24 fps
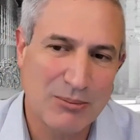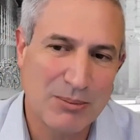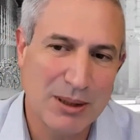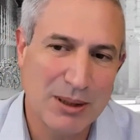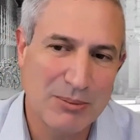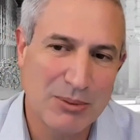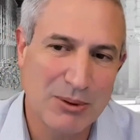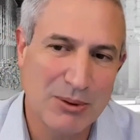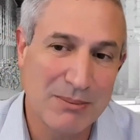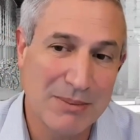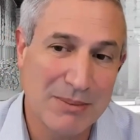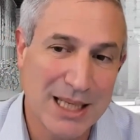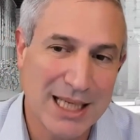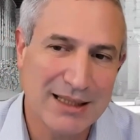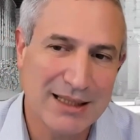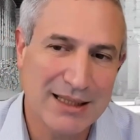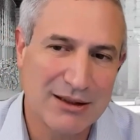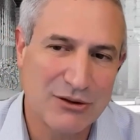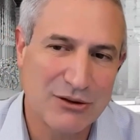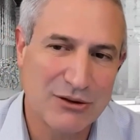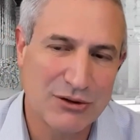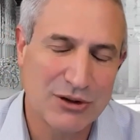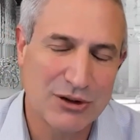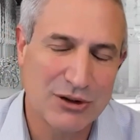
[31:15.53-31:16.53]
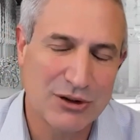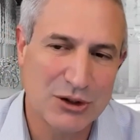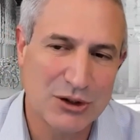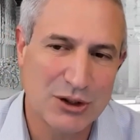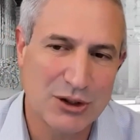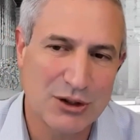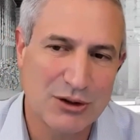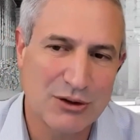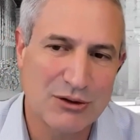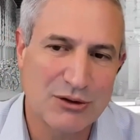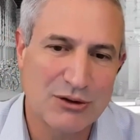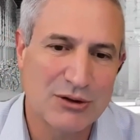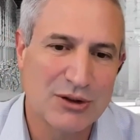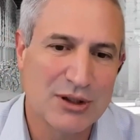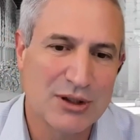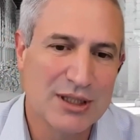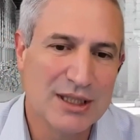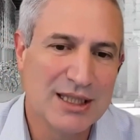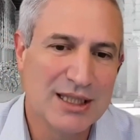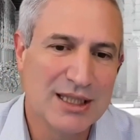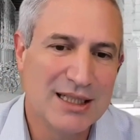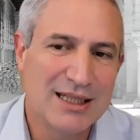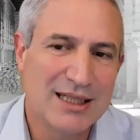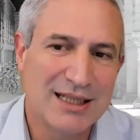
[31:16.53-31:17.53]
people make decisions,
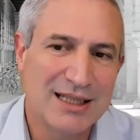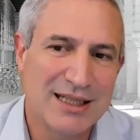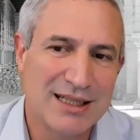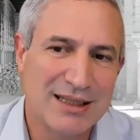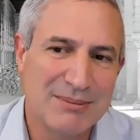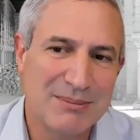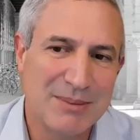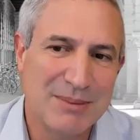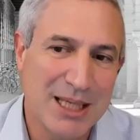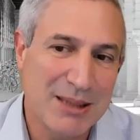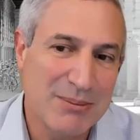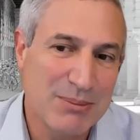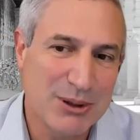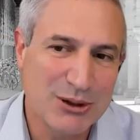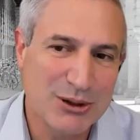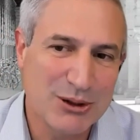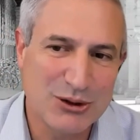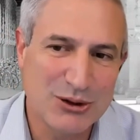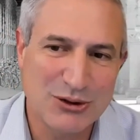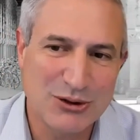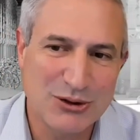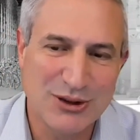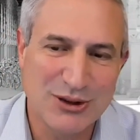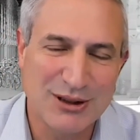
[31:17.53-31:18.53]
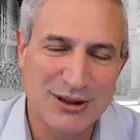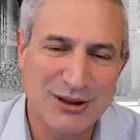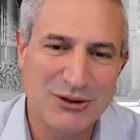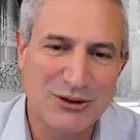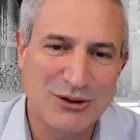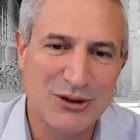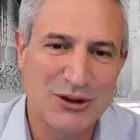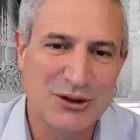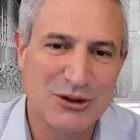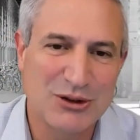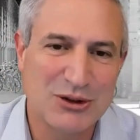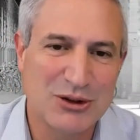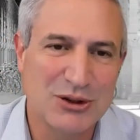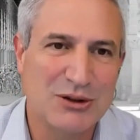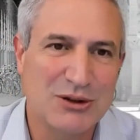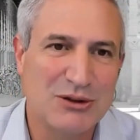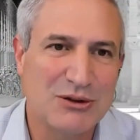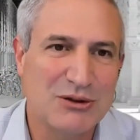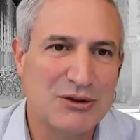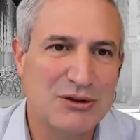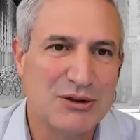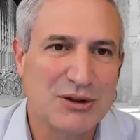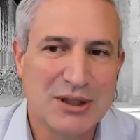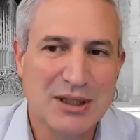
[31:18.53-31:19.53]
make purchasing
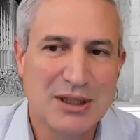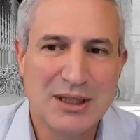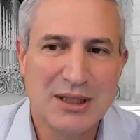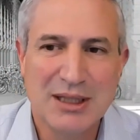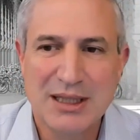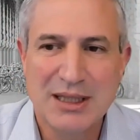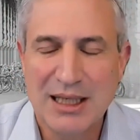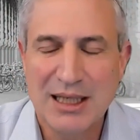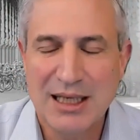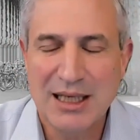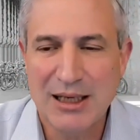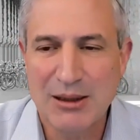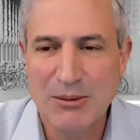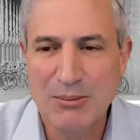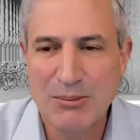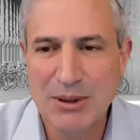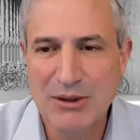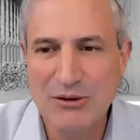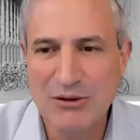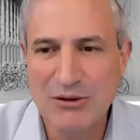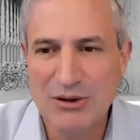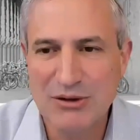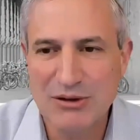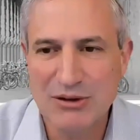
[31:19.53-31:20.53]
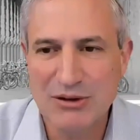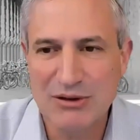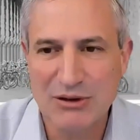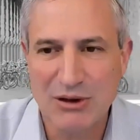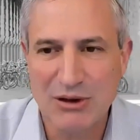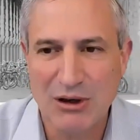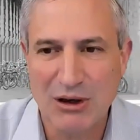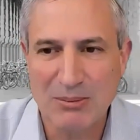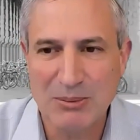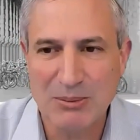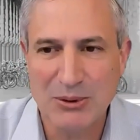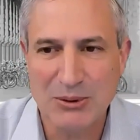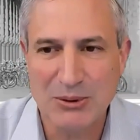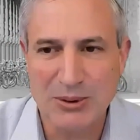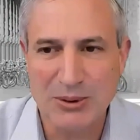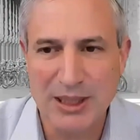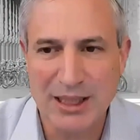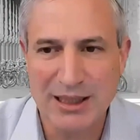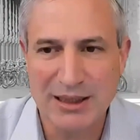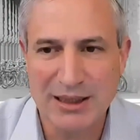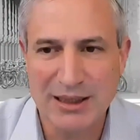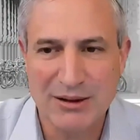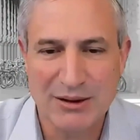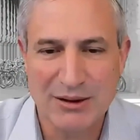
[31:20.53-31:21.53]
decisions, how businesses
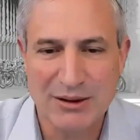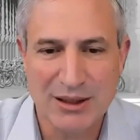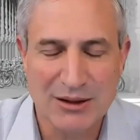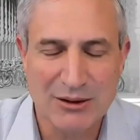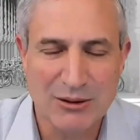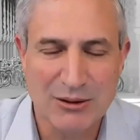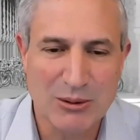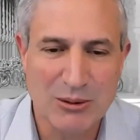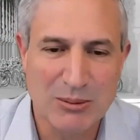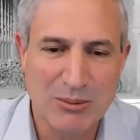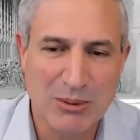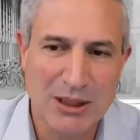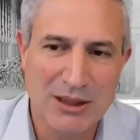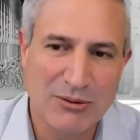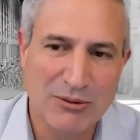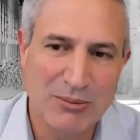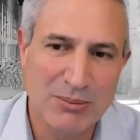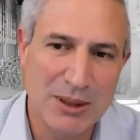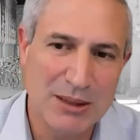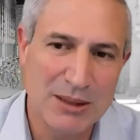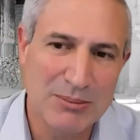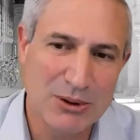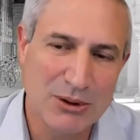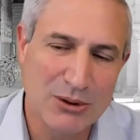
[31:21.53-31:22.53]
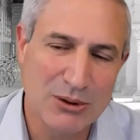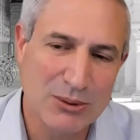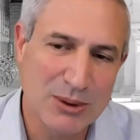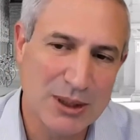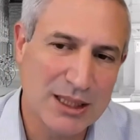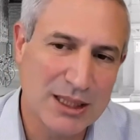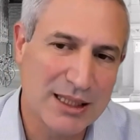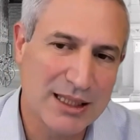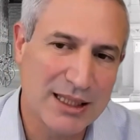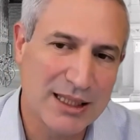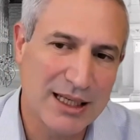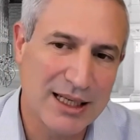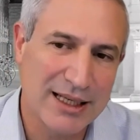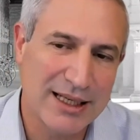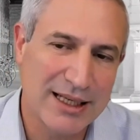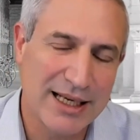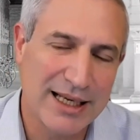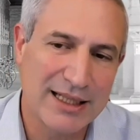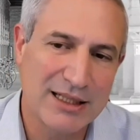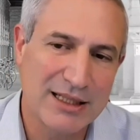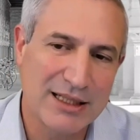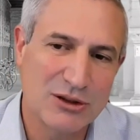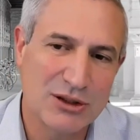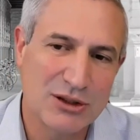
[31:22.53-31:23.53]
operate. You're going to replace people with AI
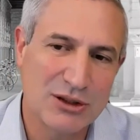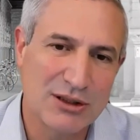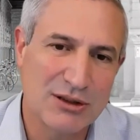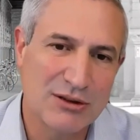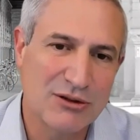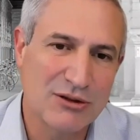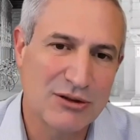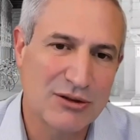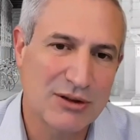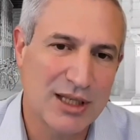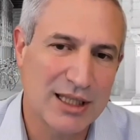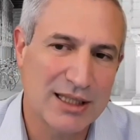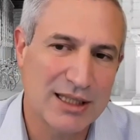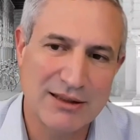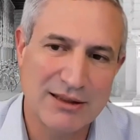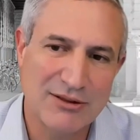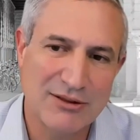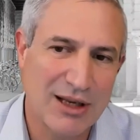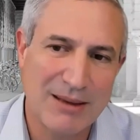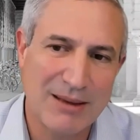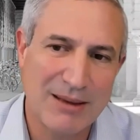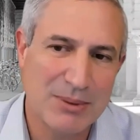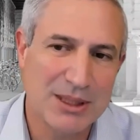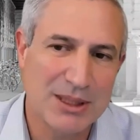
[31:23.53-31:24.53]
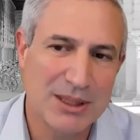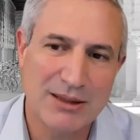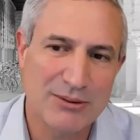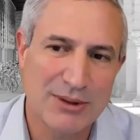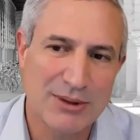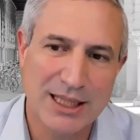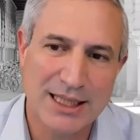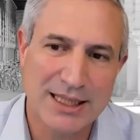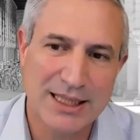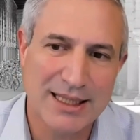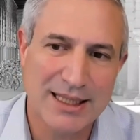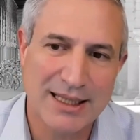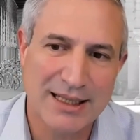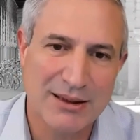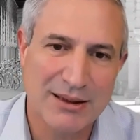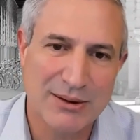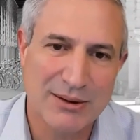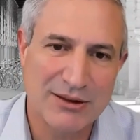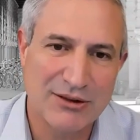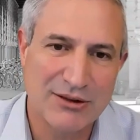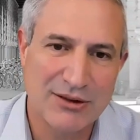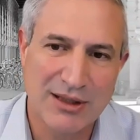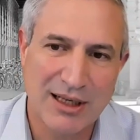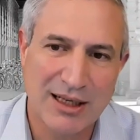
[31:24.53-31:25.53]
agents, and it's happening right
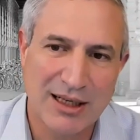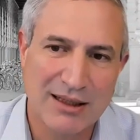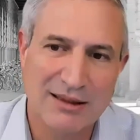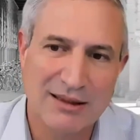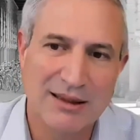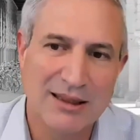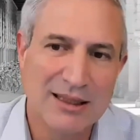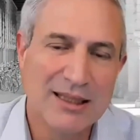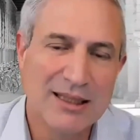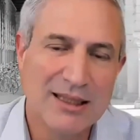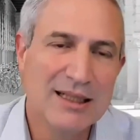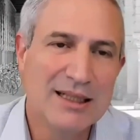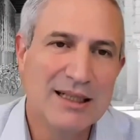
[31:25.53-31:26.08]
now. It's not.